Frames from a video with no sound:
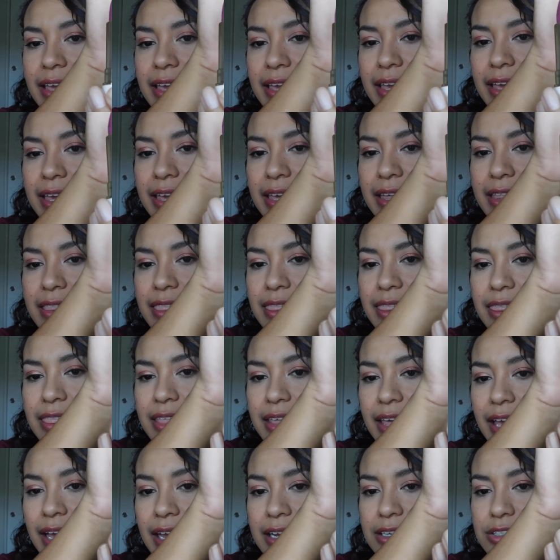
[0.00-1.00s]
in
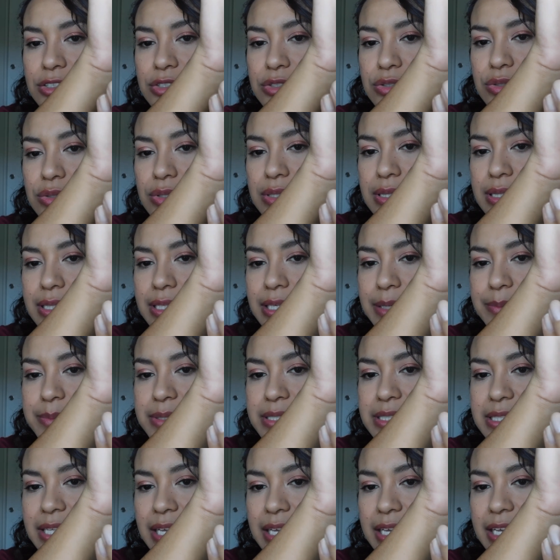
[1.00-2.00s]
the actual
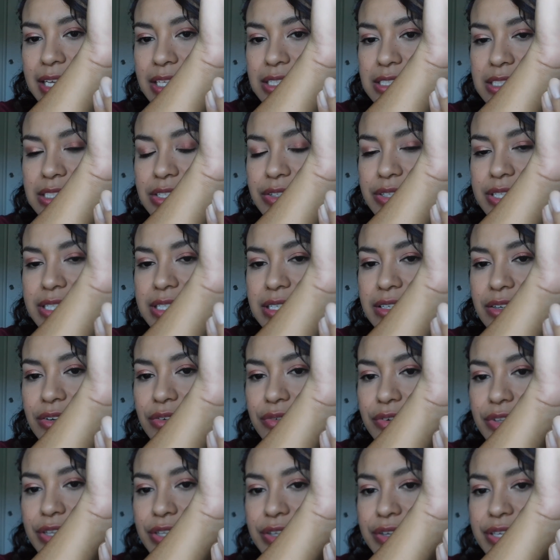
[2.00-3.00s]
lipstick.
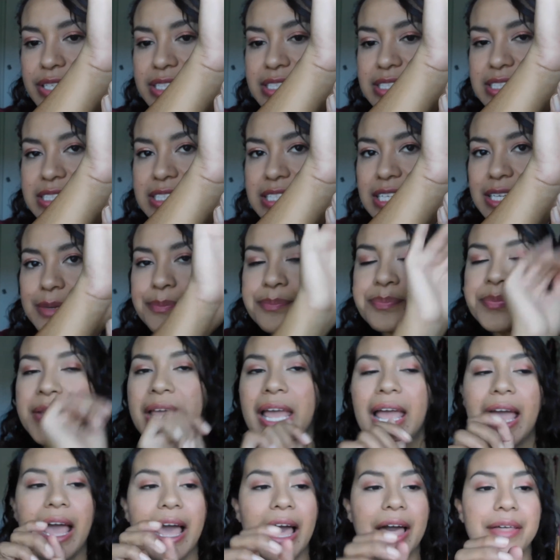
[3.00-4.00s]
hopefully you can see
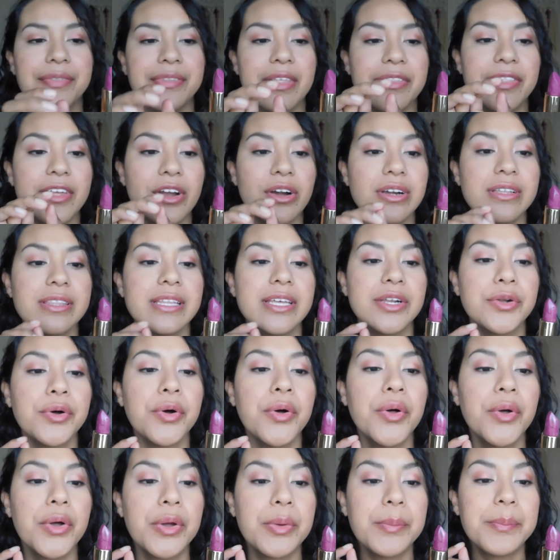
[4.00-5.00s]
um, that there are
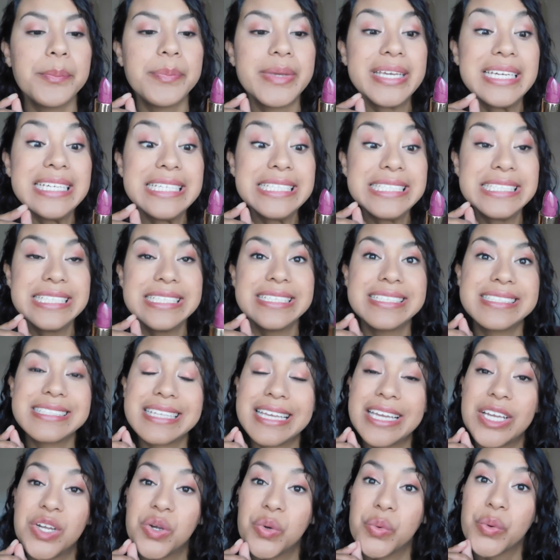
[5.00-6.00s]
little peaches
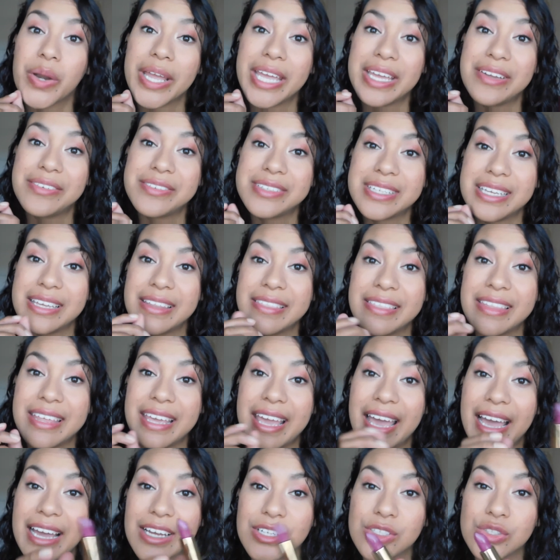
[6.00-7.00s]
engraved in
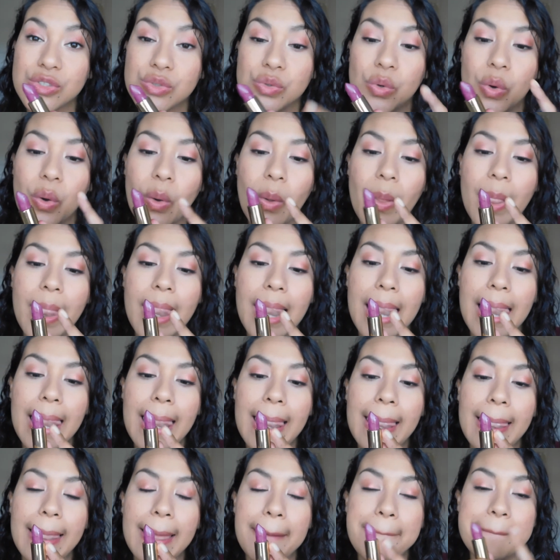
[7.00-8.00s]
the actual
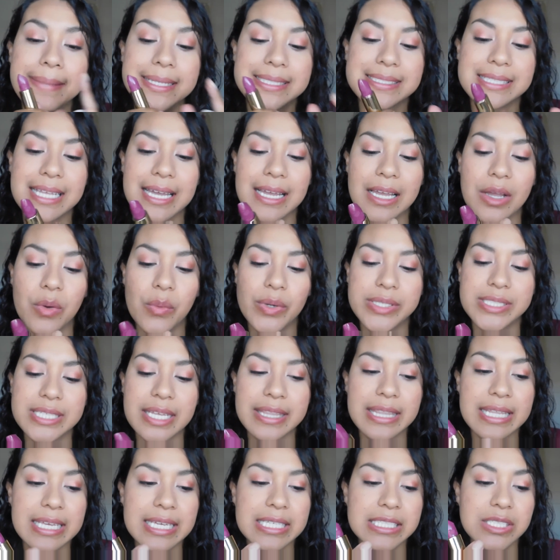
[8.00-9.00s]
lipstick, which I
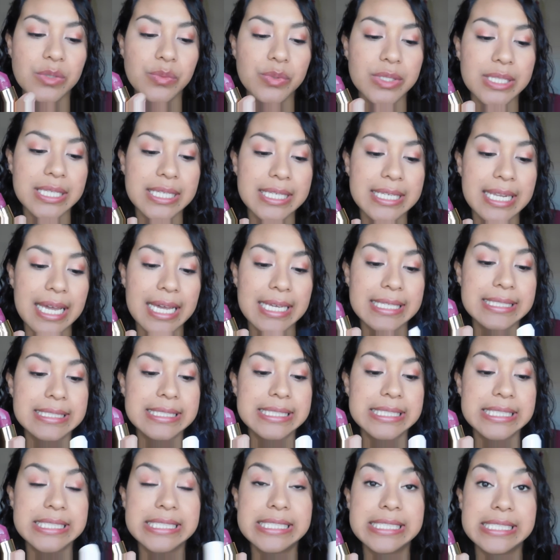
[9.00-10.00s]
think is a really nice
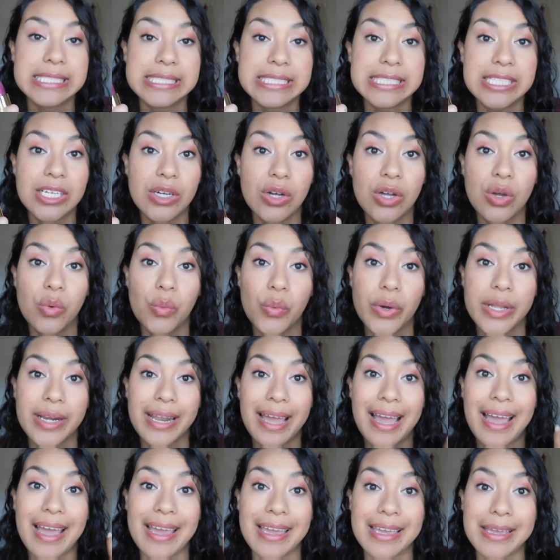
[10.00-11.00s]
detail in one
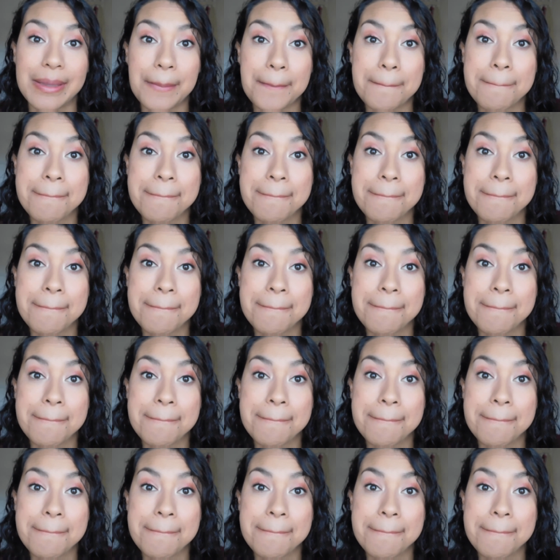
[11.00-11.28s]
eye